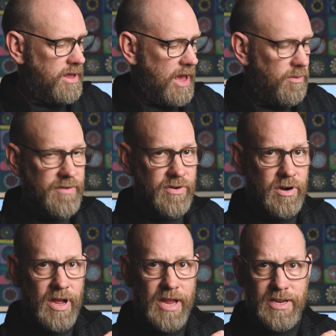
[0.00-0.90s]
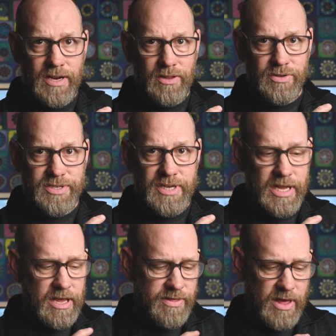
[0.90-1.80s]
However, I did a little
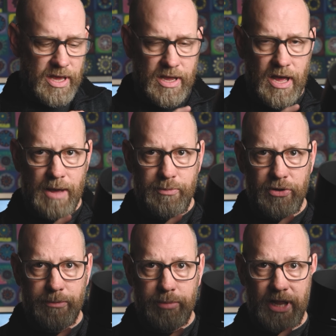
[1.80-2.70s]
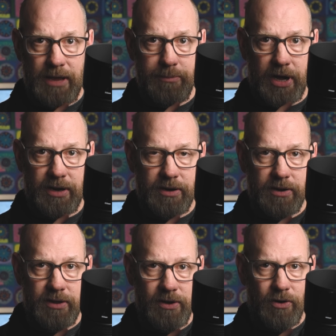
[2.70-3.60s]
sneaky thing. I put the play button
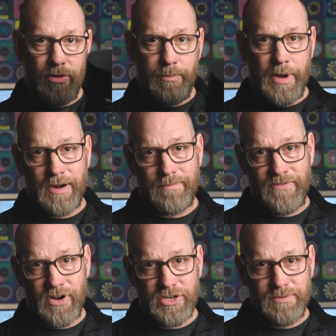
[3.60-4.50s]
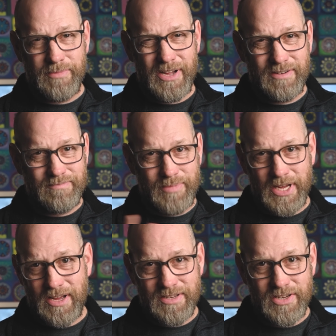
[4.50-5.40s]
on the bottom function button
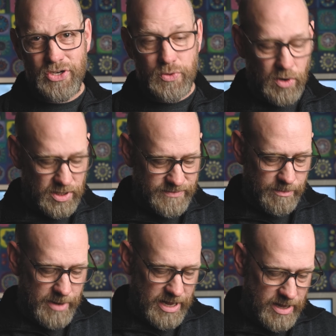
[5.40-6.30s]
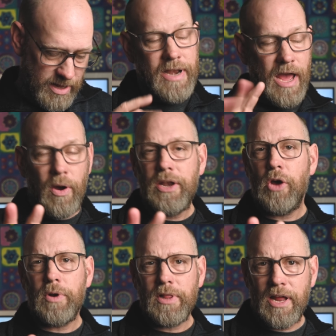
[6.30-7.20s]
because it just works for me. Now I know
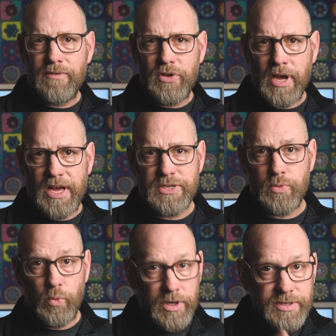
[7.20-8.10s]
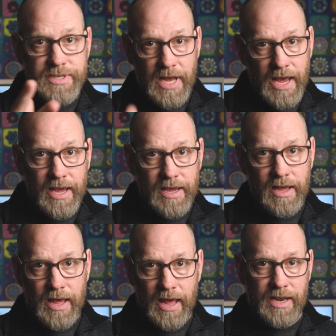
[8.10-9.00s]
what a lot of you guys will say,
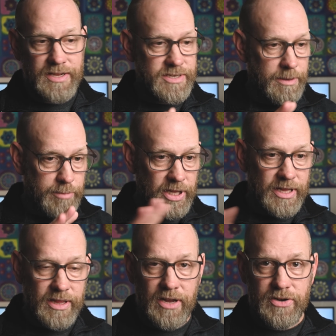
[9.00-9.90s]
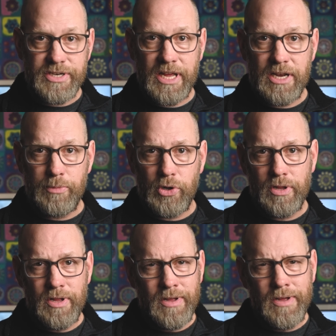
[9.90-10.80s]
and it's completely
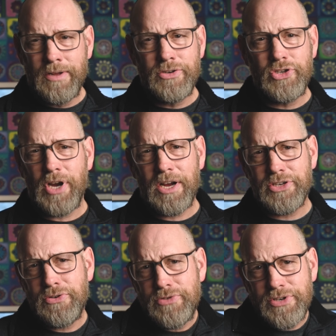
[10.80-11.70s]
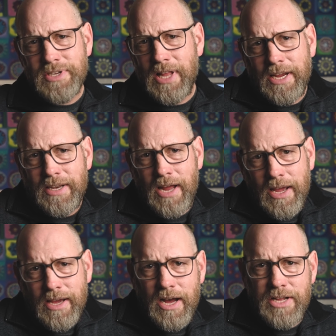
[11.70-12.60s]
understandable. Josh, you just like
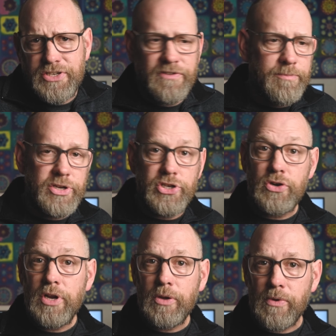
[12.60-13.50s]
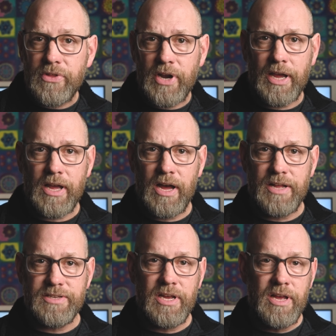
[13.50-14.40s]
Nikons. You've been shooting with
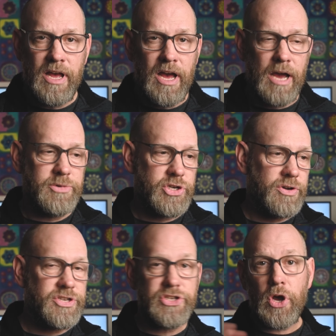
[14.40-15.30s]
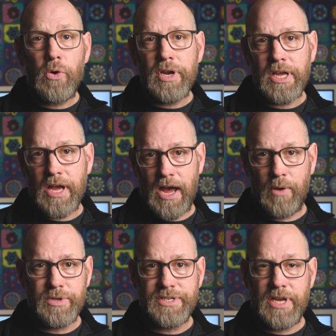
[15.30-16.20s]
Nikons. I'm sure a Sony guy
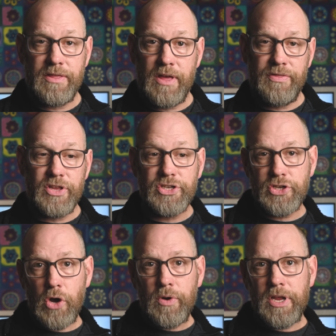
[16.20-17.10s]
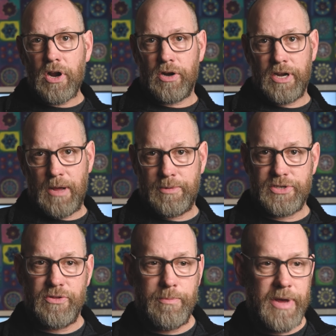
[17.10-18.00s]
would say that the Sony
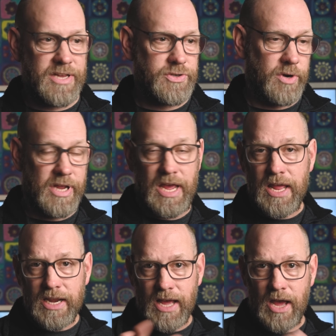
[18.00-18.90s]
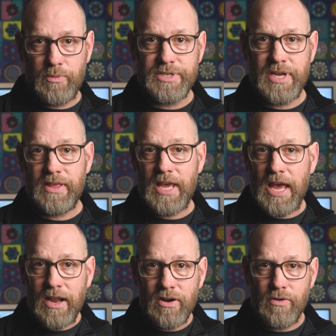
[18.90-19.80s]
ergonomics are the best, or a Canon guy would say the
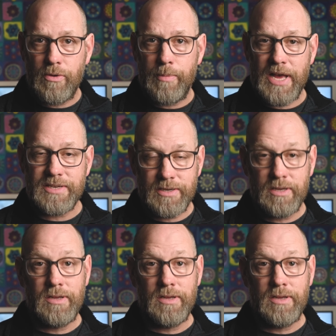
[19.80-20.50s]
Canon are the best.